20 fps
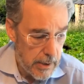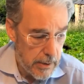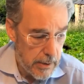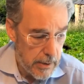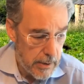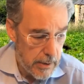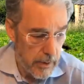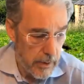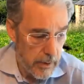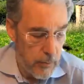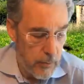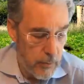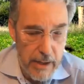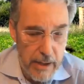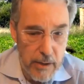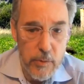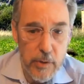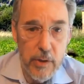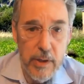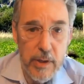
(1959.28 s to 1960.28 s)
If we had a
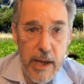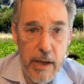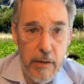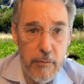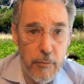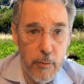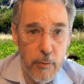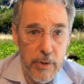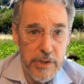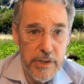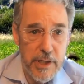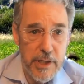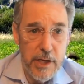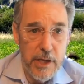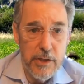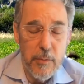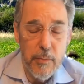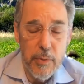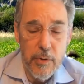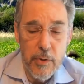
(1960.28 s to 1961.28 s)
real
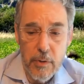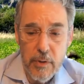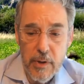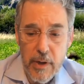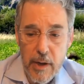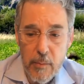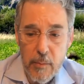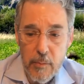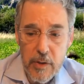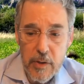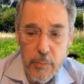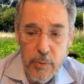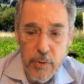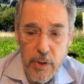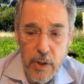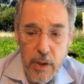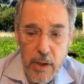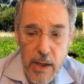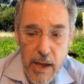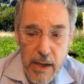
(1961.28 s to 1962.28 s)
afforestation program, we could put a
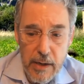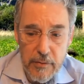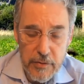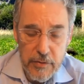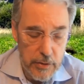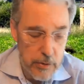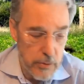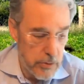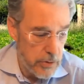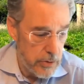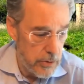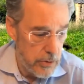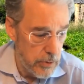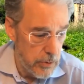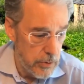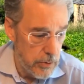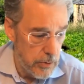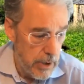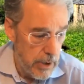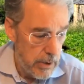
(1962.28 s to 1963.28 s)
lot of CO2
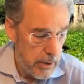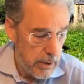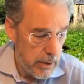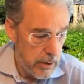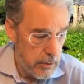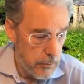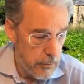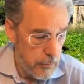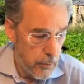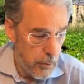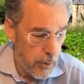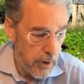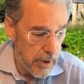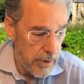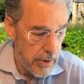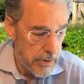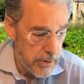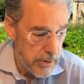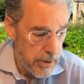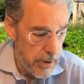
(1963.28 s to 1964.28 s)
into
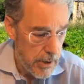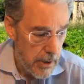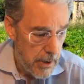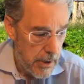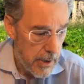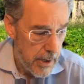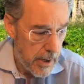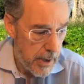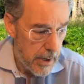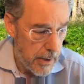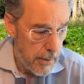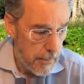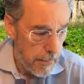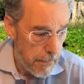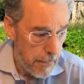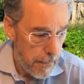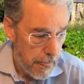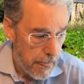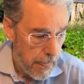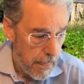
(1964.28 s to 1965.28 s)
forests.
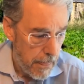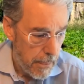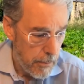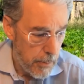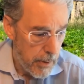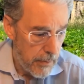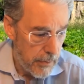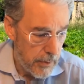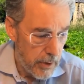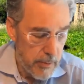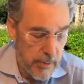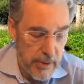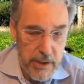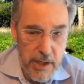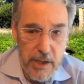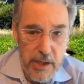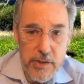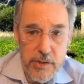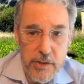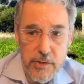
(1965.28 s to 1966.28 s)
But the
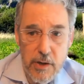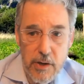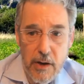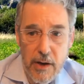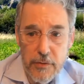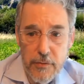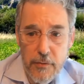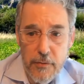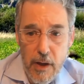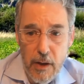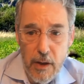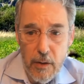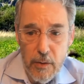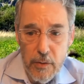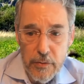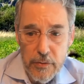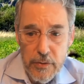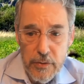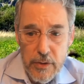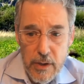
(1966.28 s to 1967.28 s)
limitations are as
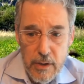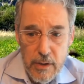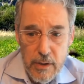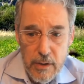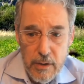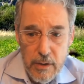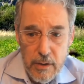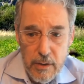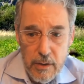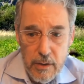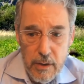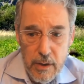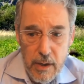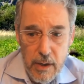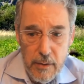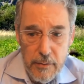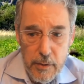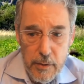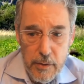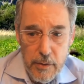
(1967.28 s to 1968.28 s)
follows.
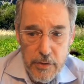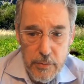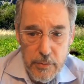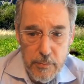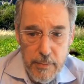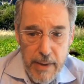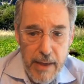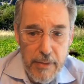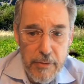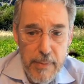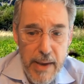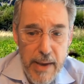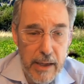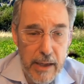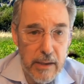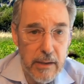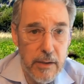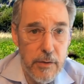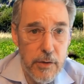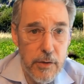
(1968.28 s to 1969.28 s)

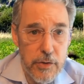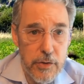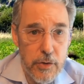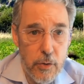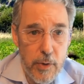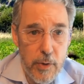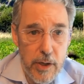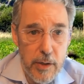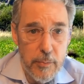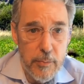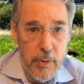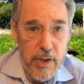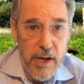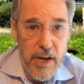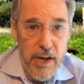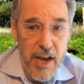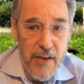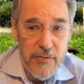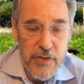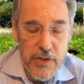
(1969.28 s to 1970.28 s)
Mathematically, there's no way to put
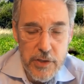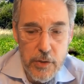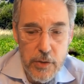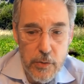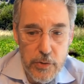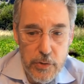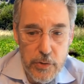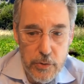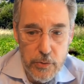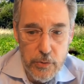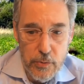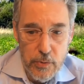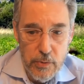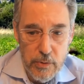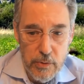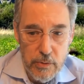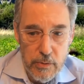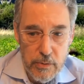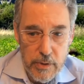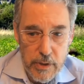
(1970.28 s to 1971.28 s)
enough CO2
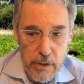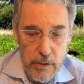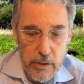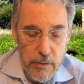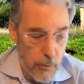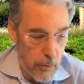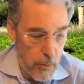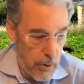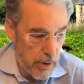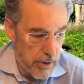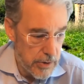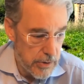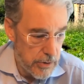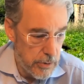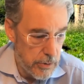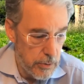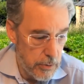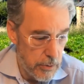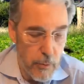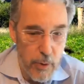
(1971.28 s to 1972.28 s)
in the forest
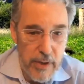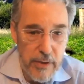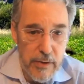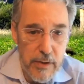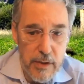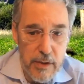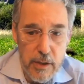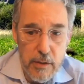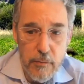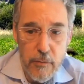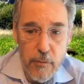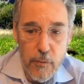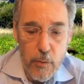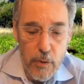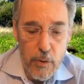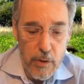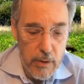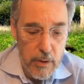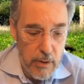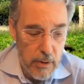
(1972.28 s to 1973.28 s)
to avoid the need
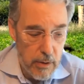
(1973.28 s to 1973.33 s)
for